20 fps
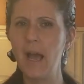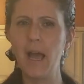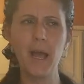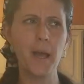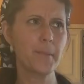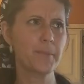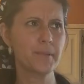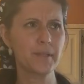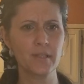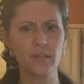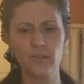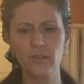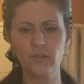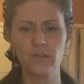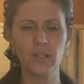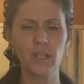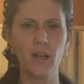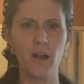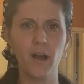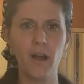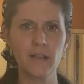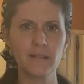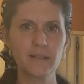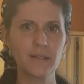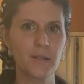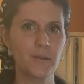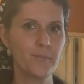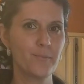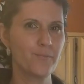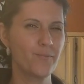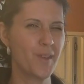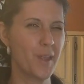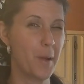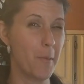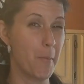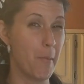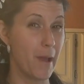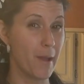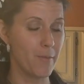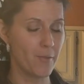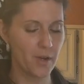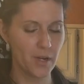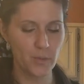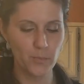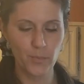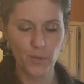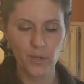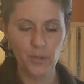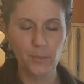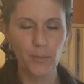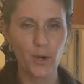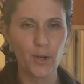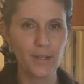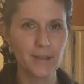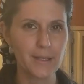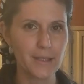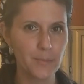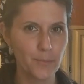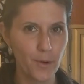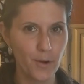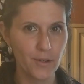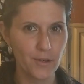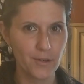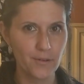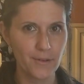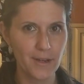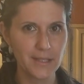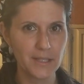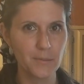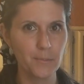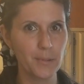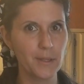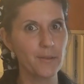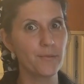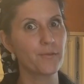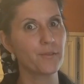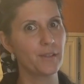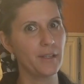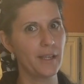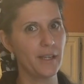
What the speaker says: Absolutely awesome. You might want to bookmark this part of the recipe for